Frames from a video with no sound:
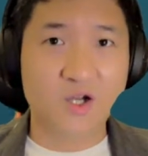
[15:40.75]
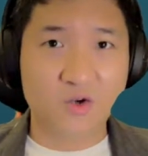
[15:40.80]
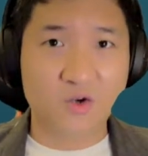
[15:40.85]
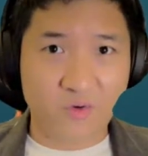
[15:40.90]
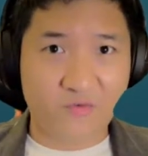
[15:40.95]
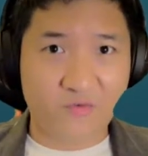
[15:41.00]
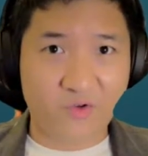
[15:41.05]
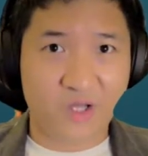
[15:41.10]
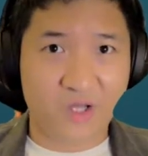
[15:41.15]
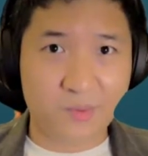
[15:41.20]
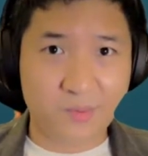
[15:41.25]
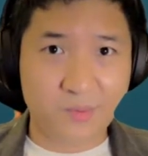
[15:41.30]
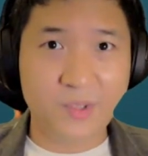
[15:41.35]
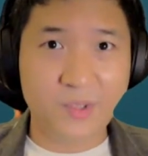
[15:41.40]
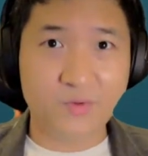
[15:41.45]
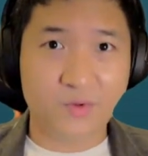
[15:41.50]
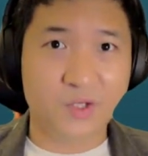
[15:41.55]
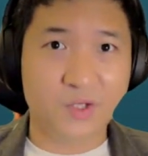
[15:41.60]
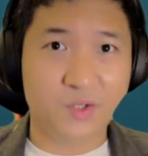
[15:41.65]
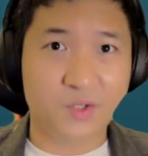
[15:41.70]
with
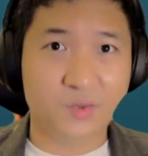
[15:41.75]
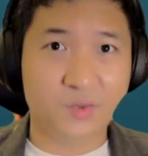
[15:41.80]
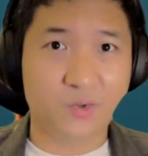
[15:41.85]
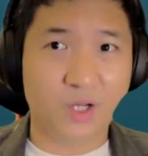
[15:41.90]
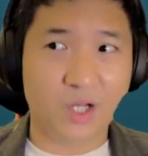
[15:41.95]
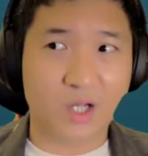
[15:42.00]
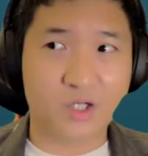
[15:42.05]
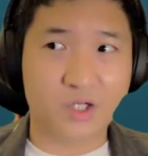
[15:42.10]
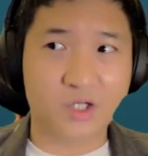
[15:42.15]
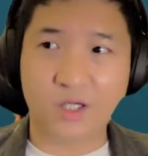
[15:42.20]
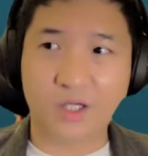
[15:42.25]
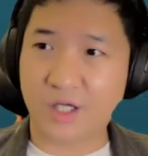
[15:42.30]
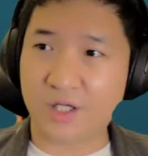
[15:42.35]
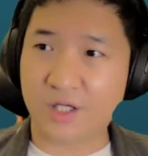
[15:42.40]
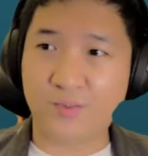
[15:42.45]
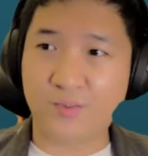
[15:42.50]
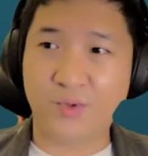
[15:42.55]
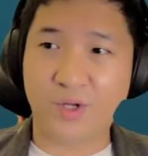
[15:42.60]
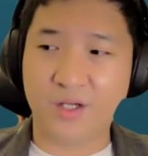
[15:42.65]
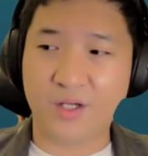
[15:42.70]
experience will actually
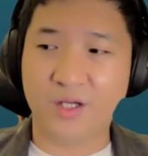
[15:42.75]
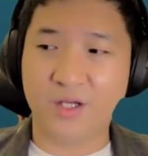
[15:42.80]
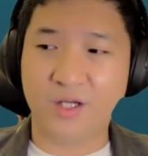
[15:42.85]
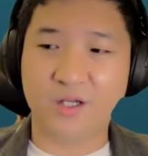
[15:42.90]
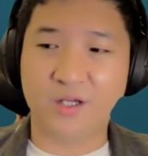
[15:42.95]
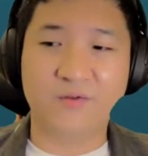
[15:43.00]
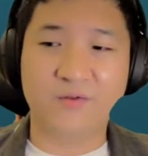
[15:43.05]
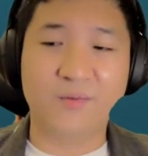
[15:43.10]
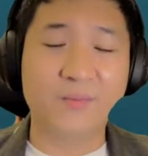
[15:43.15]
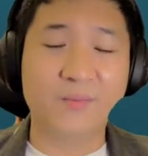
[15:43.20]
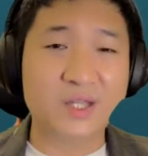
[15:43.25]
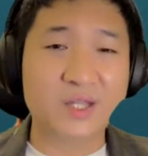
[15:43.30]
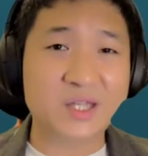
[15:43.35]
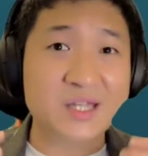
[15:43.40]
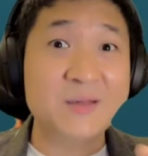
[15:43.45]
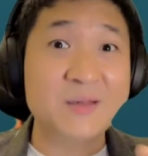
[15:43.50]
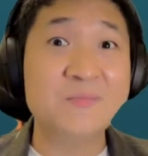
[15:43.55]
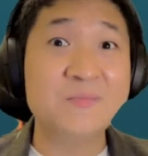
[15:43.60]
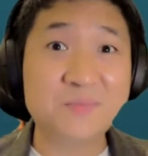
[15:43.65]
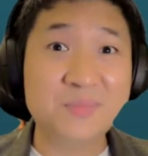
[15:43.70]
explain in a
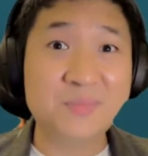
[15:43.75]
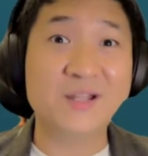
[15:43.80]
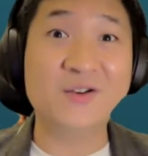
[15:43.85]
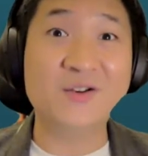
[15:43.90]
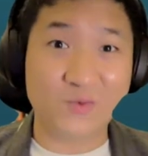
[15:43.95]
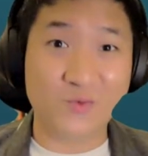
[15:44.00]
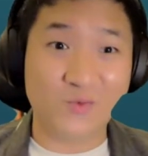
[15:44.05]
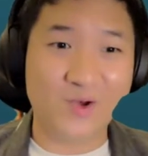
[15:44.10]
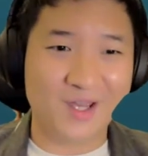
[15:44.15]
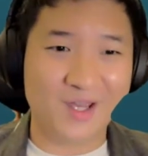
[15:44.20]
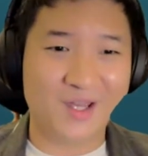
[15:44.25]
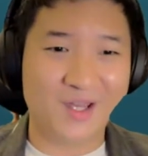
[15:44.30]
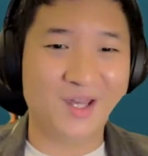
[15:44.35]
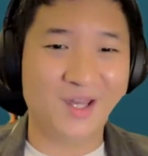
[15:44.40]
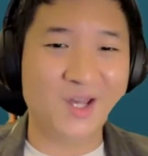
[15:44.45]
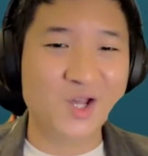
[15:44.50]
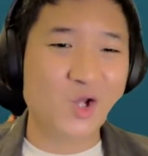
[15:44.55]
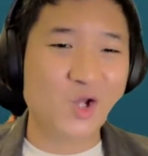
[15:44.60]
simpler way.